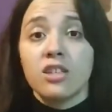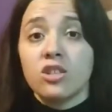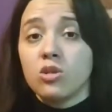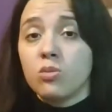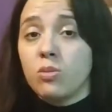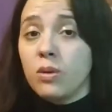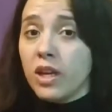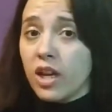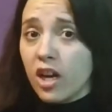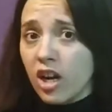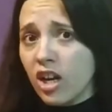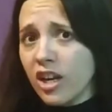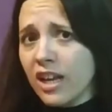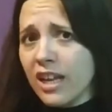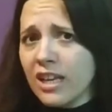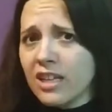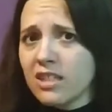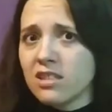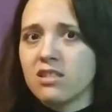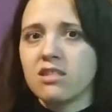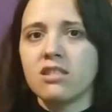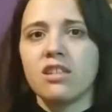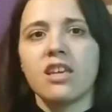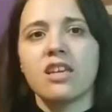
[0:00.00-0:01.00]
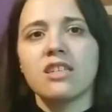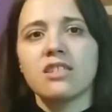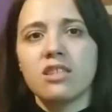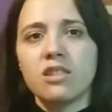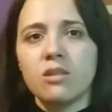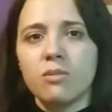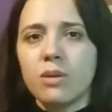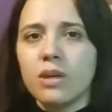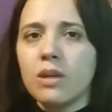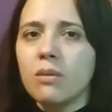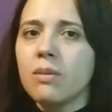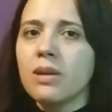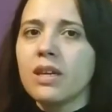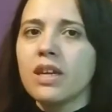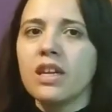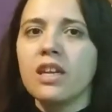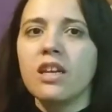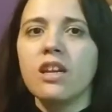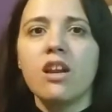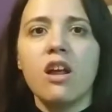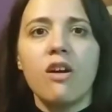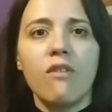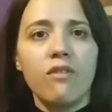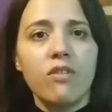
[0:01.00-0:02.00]
to be honest, yes, at the very
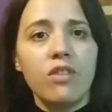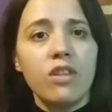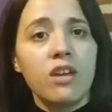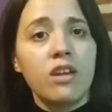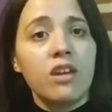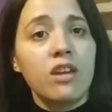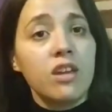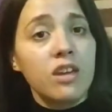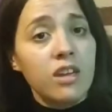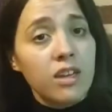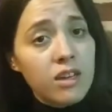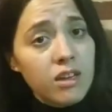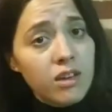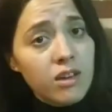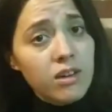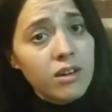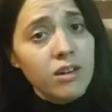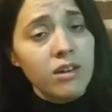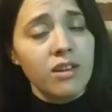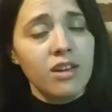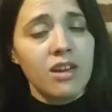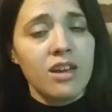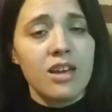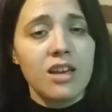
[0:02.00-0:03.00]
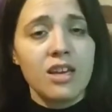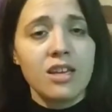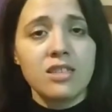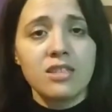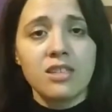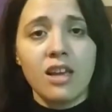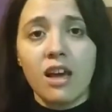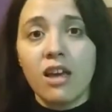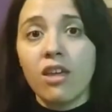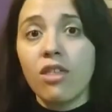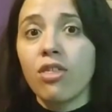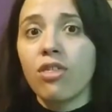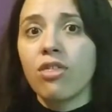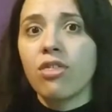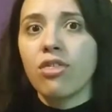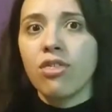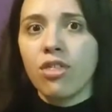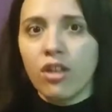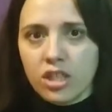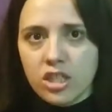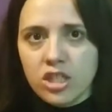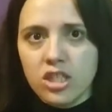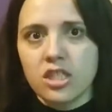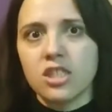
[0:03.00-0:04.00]
beginning of the year, yes, I
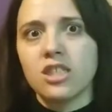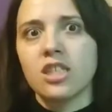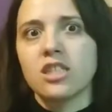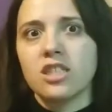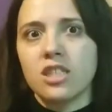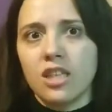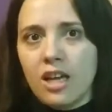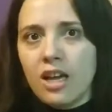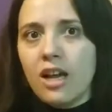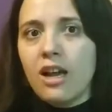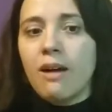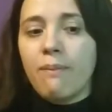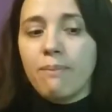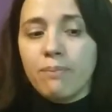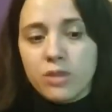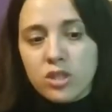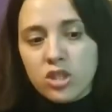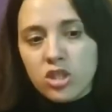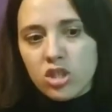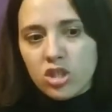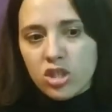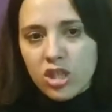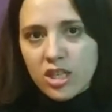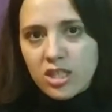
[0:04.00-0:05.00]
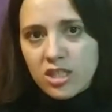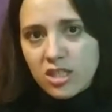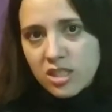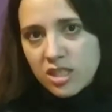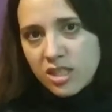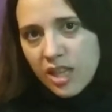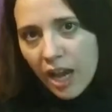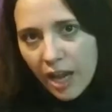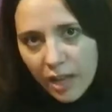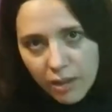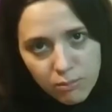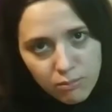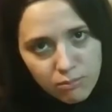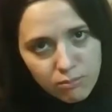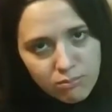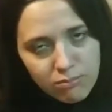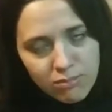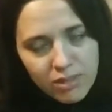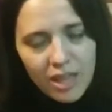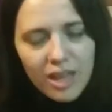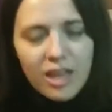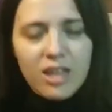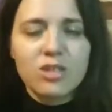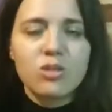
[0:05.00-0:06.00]
thought that up to this
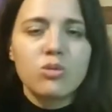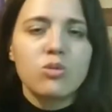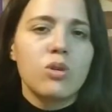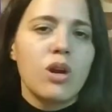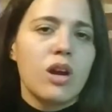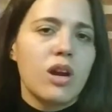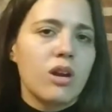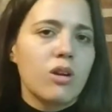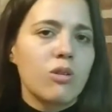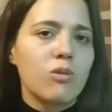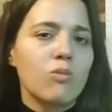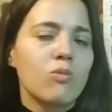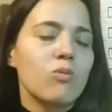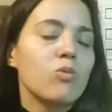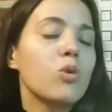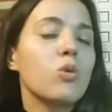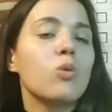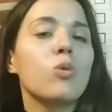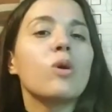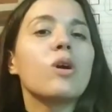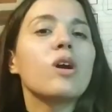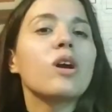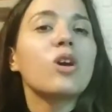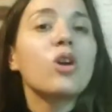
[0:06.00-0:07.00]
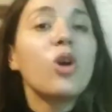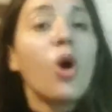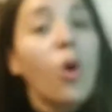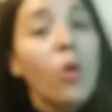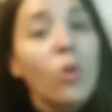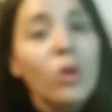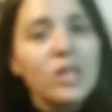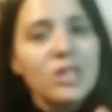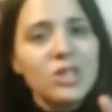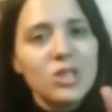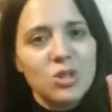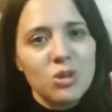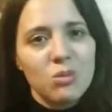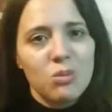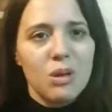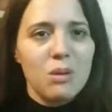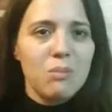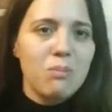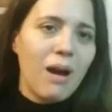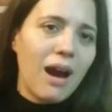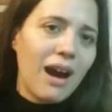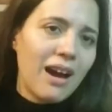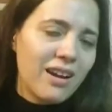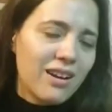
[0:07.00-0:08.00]
time, yes, we are we were going to
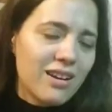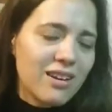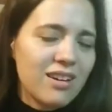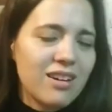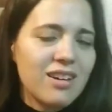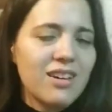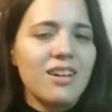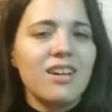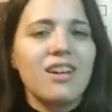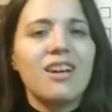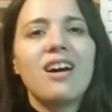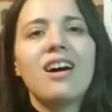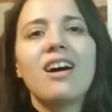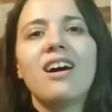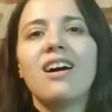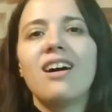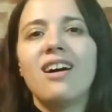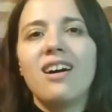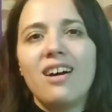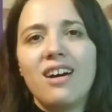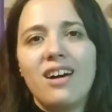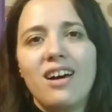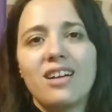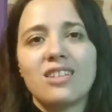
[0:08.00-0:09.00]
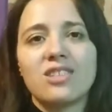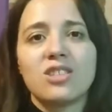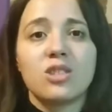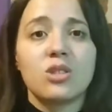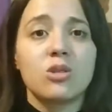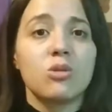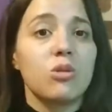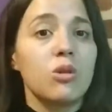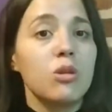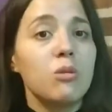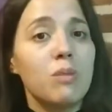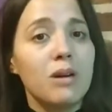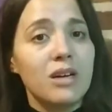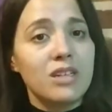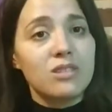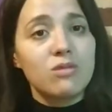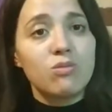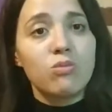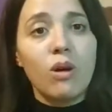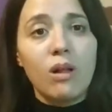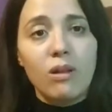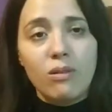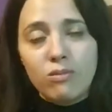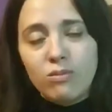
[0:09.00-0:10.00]
be back uh, at school,
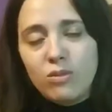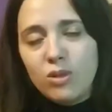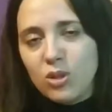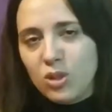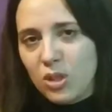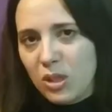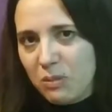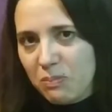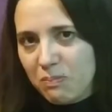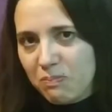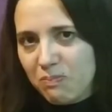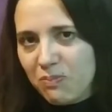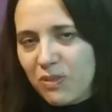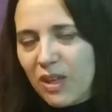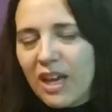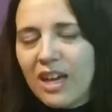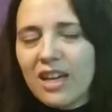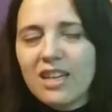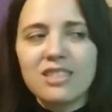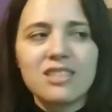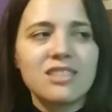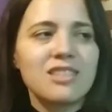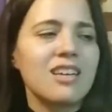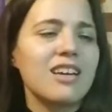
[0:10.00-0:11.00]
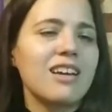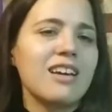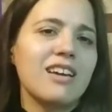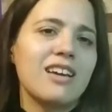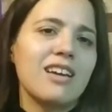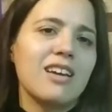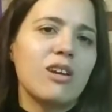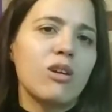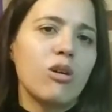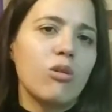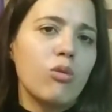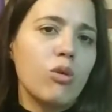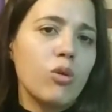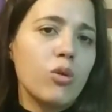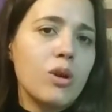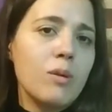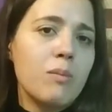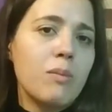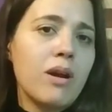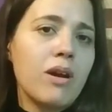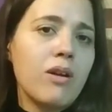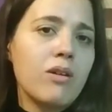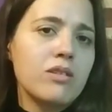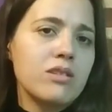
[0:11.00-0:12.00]
but well, you see, yes, uh,
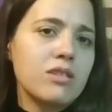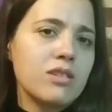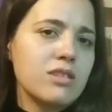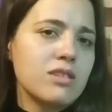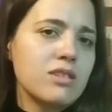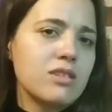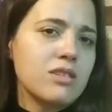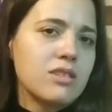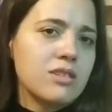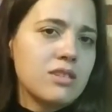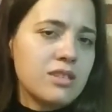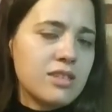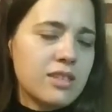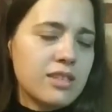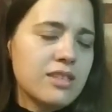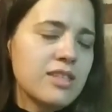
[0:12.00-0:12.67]
coronavirus is